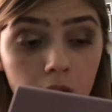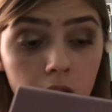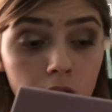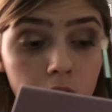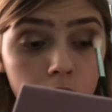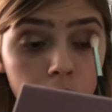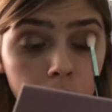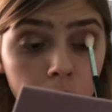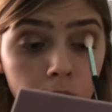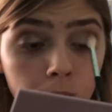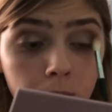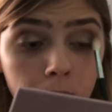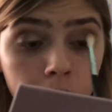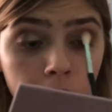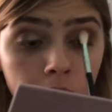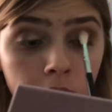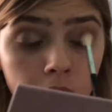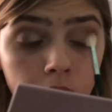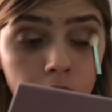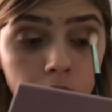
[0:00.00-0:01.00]
You don't want to
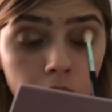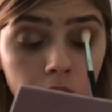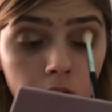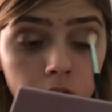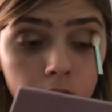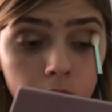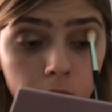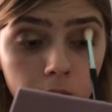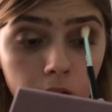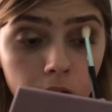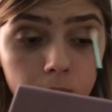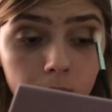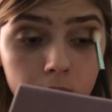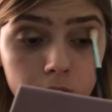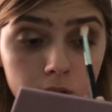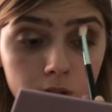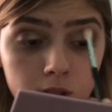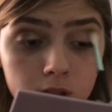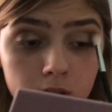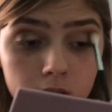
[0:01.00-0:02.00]
blend the glitter away, but
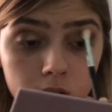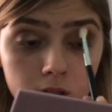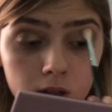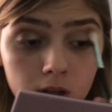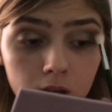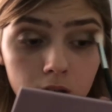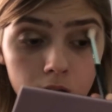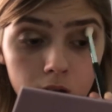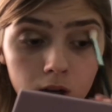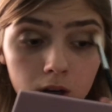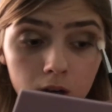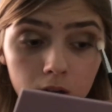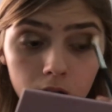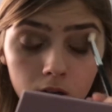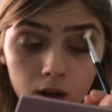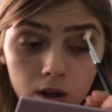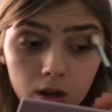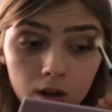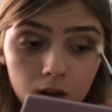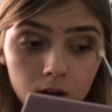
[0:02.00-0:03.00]
just
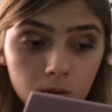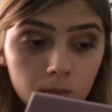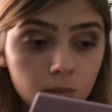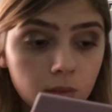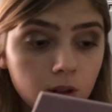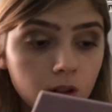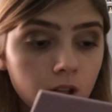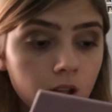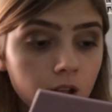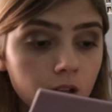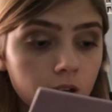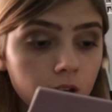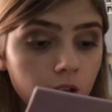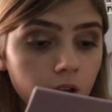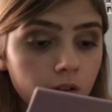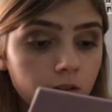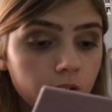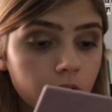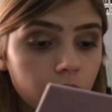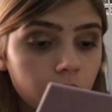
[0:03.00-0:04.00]
blend
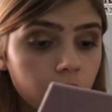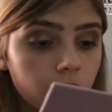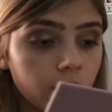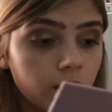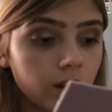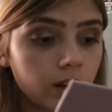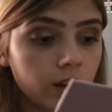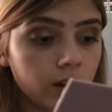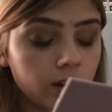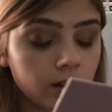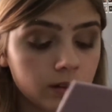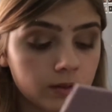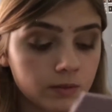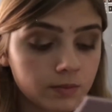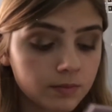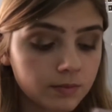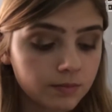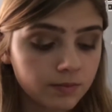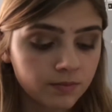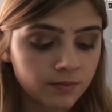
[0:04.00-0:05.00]
everything
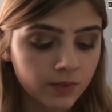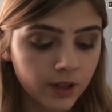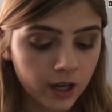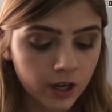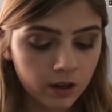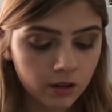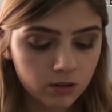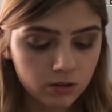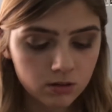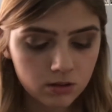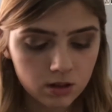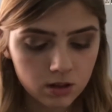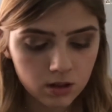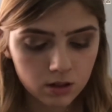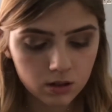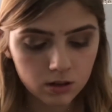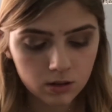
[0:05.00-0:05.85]
out.